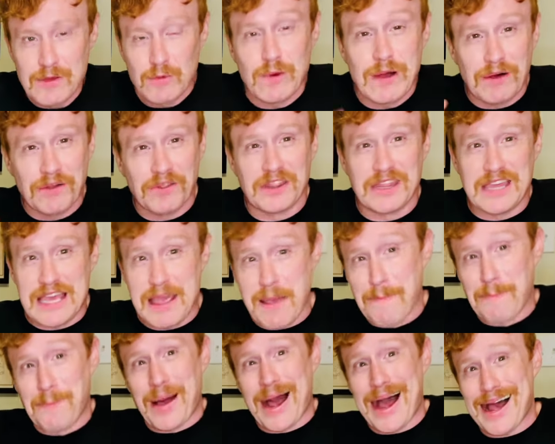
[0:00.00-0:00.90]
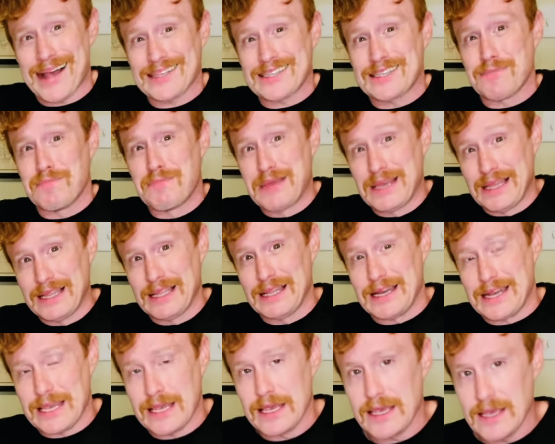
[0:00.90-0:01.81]
Well, the
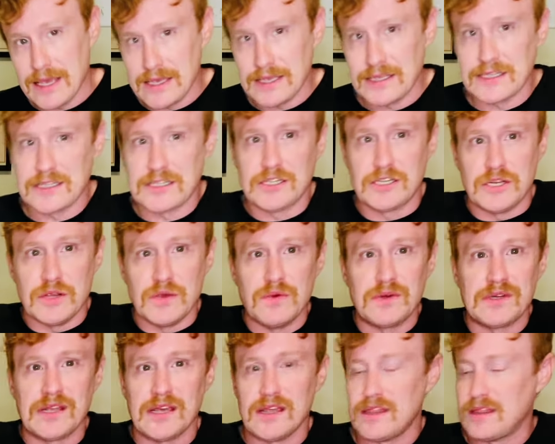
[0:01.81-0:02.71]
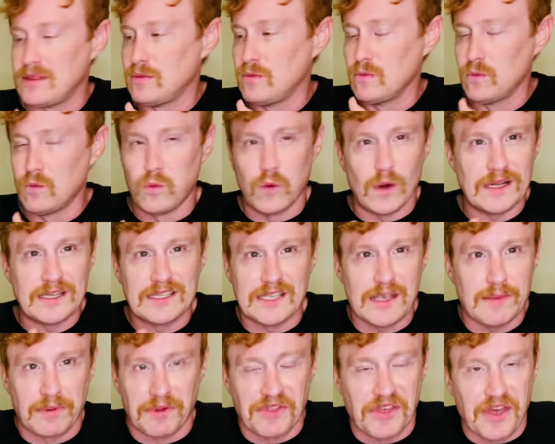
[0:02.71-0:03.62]
possibility is due to one
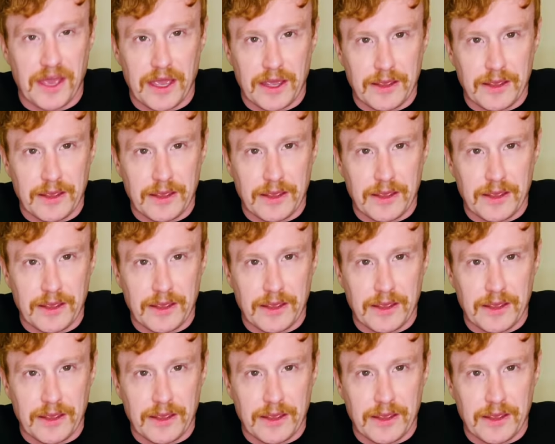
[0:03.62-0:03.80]
simple thing.